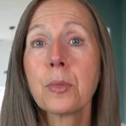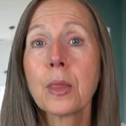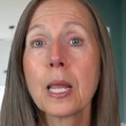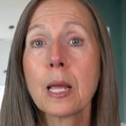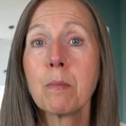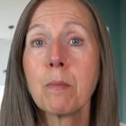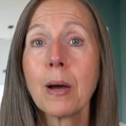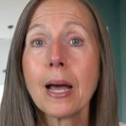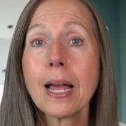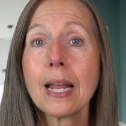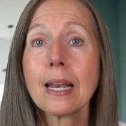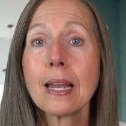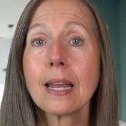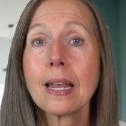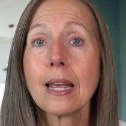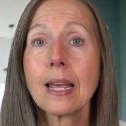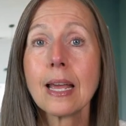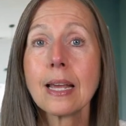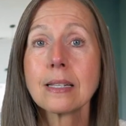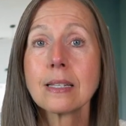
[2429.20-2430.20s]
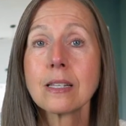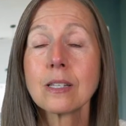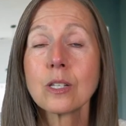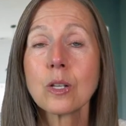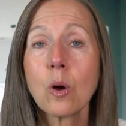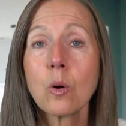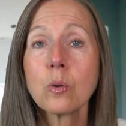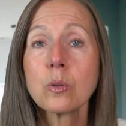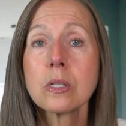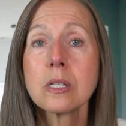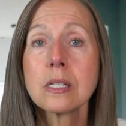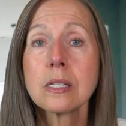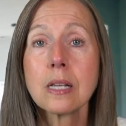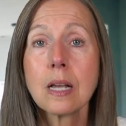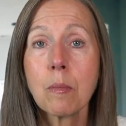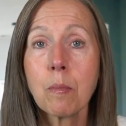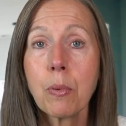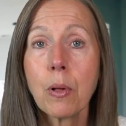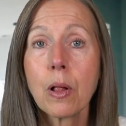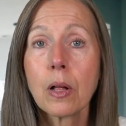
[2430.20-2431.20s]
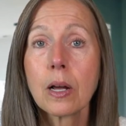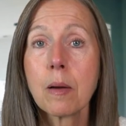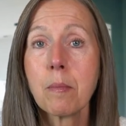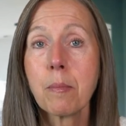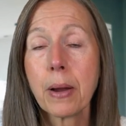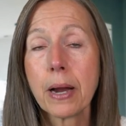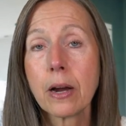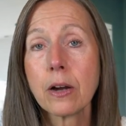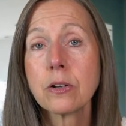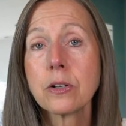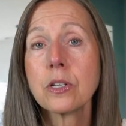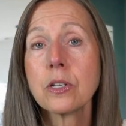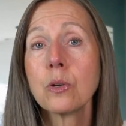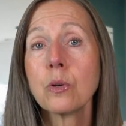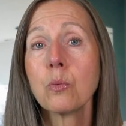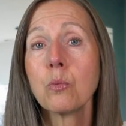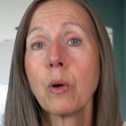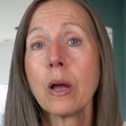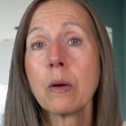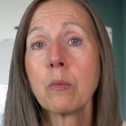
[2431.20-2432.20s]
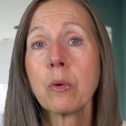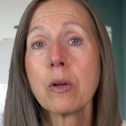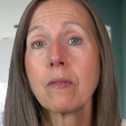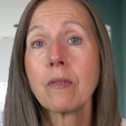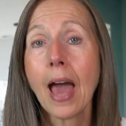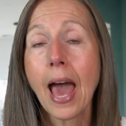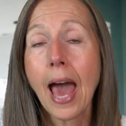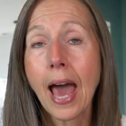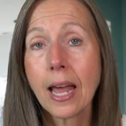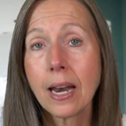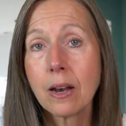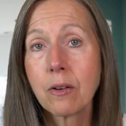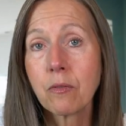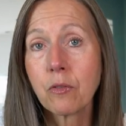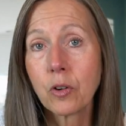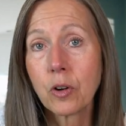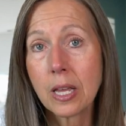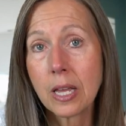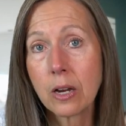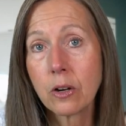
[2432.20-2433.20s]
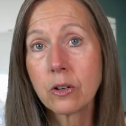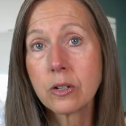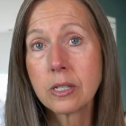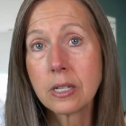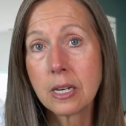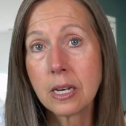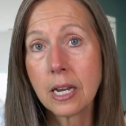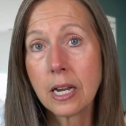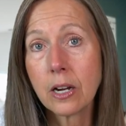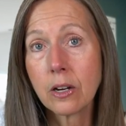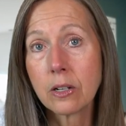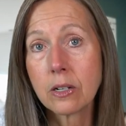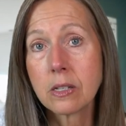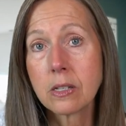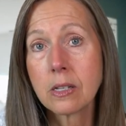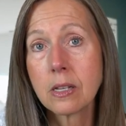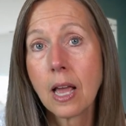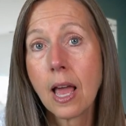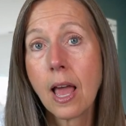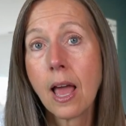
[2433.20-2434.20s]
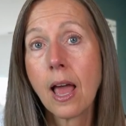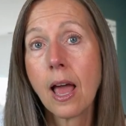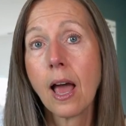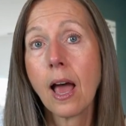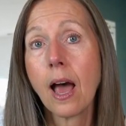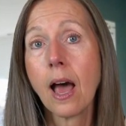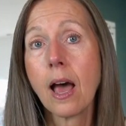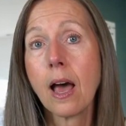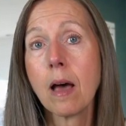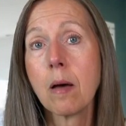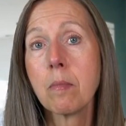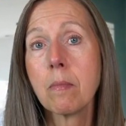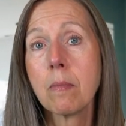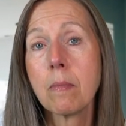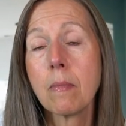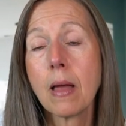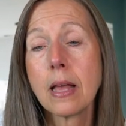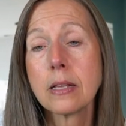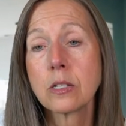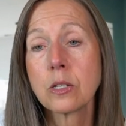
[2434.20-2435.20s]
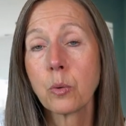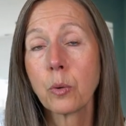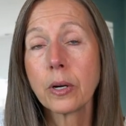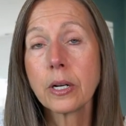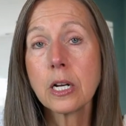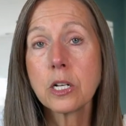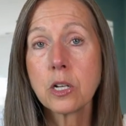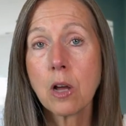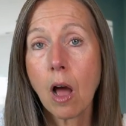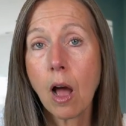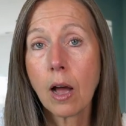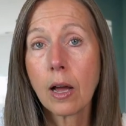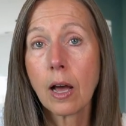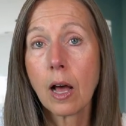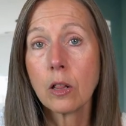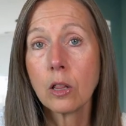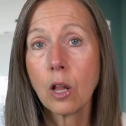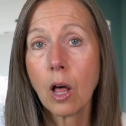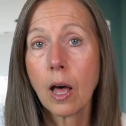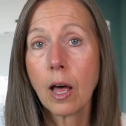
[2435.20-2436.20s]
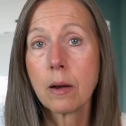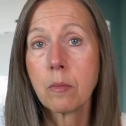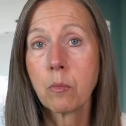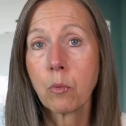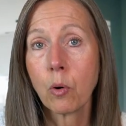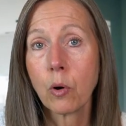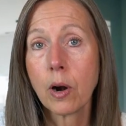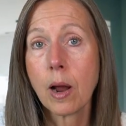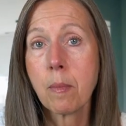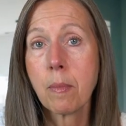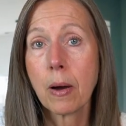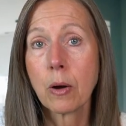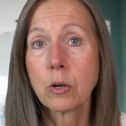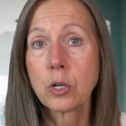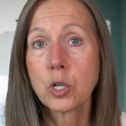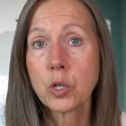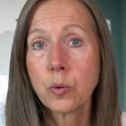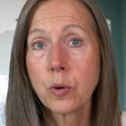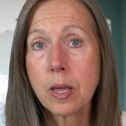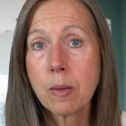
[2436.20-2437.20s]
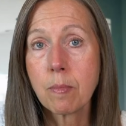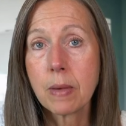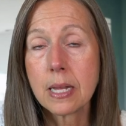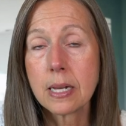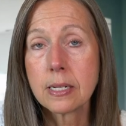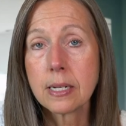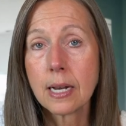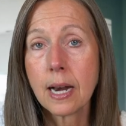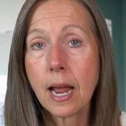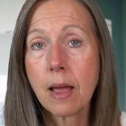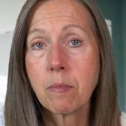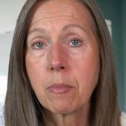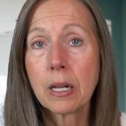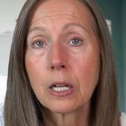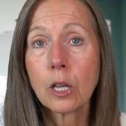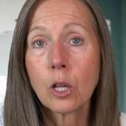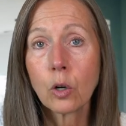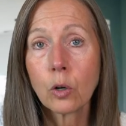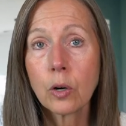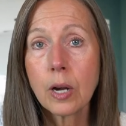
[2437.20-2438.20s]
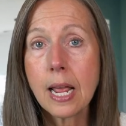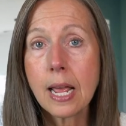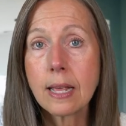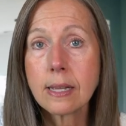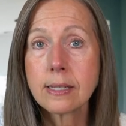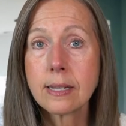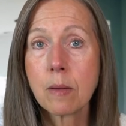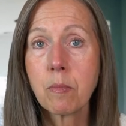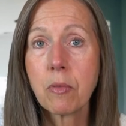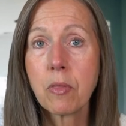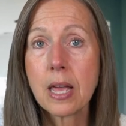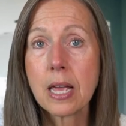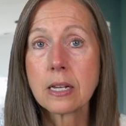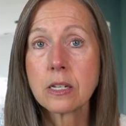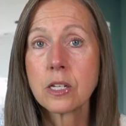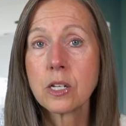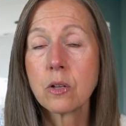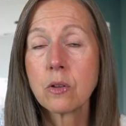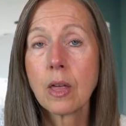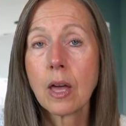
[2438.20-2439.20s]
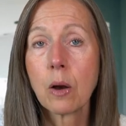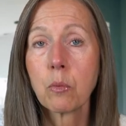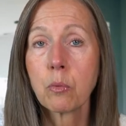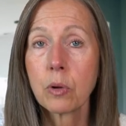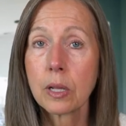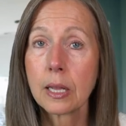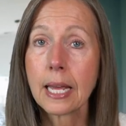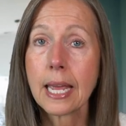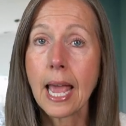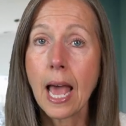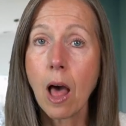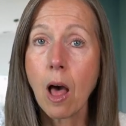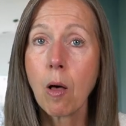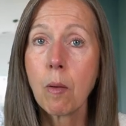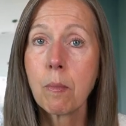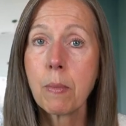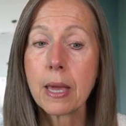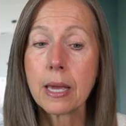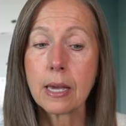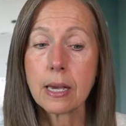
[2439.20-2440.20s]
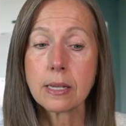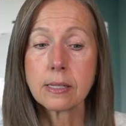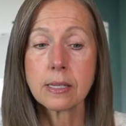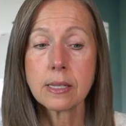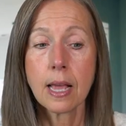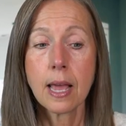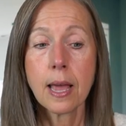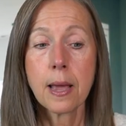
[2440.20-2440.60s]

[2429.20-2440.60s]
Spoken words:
But it's so simple compared to when we've had it for years and years. So we're going to talk a lot more about treatment, and I've been learning some things too that really help, because